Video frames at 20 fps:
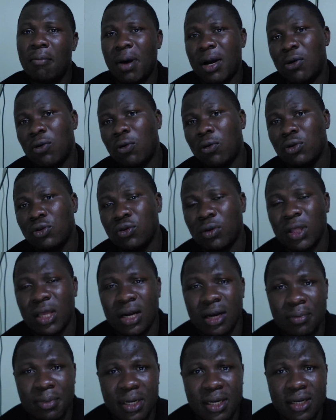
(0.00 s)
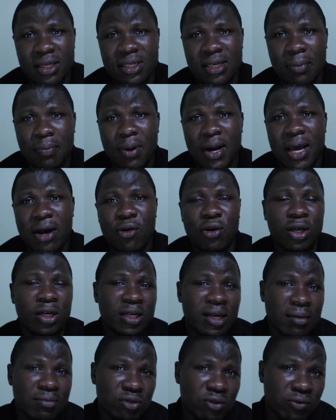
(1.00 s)
but also the limited supply in
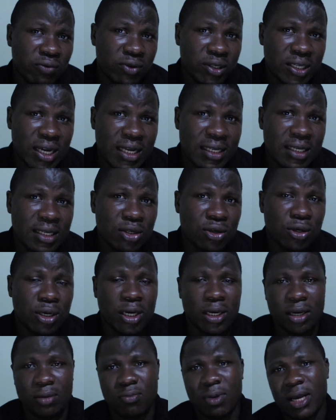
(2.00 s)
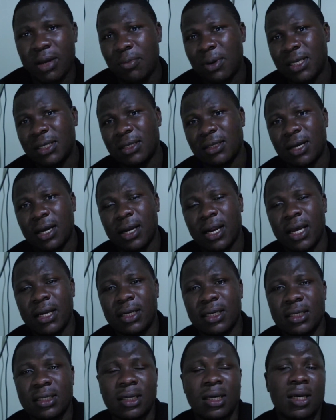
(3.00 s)
terms of chances created by Manchester
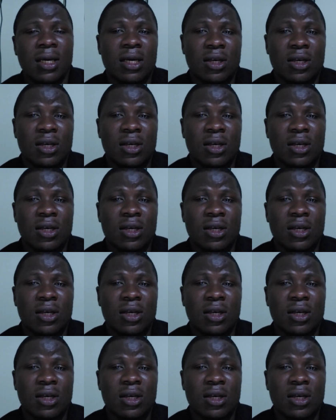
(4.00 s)
United.